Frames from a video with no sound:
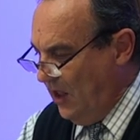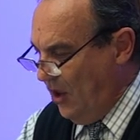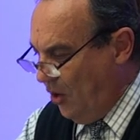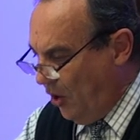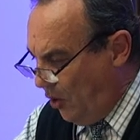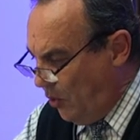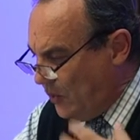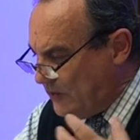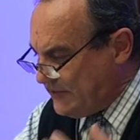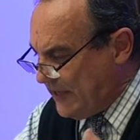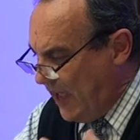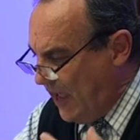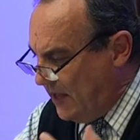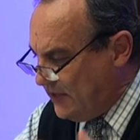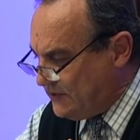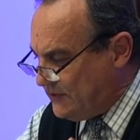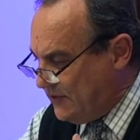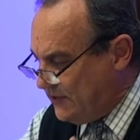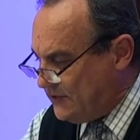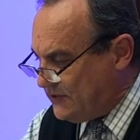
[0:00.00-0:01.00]
Always
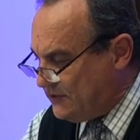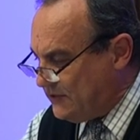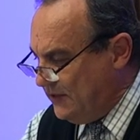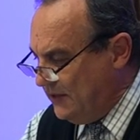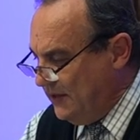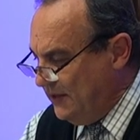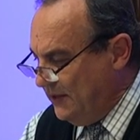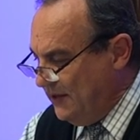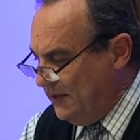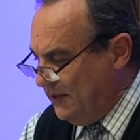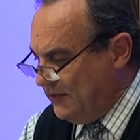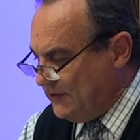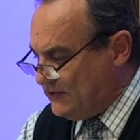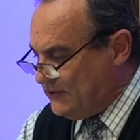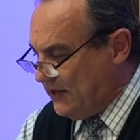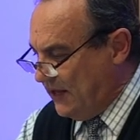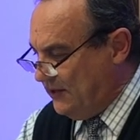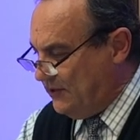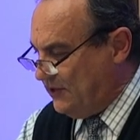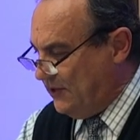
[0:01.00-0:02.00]
adds this
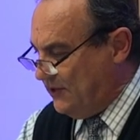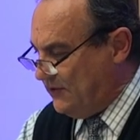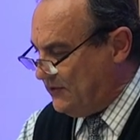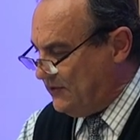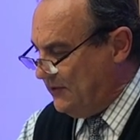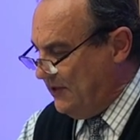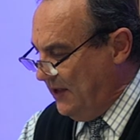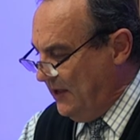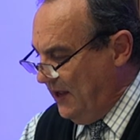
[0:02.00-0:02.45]
sentence.